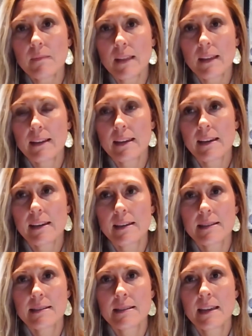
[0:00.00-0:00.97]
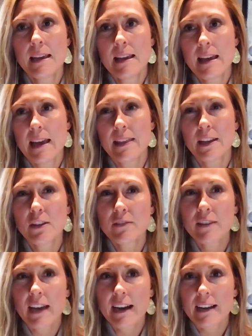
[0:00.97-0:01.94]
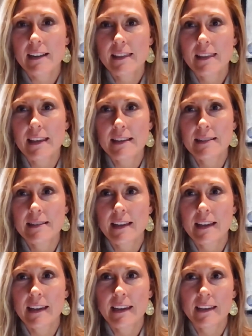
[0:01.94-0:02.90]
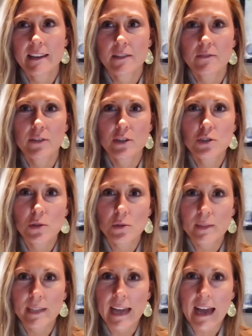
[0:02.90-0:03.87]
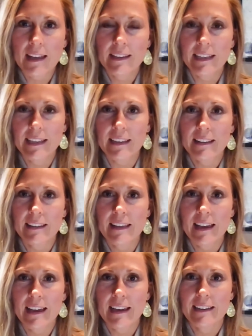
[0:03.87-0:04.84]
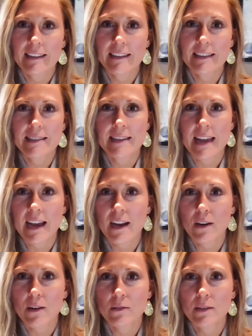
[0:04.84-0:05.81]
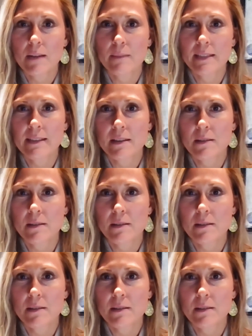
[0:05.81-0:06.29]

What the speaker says: And then you've got things like virtual reality that is now coming to the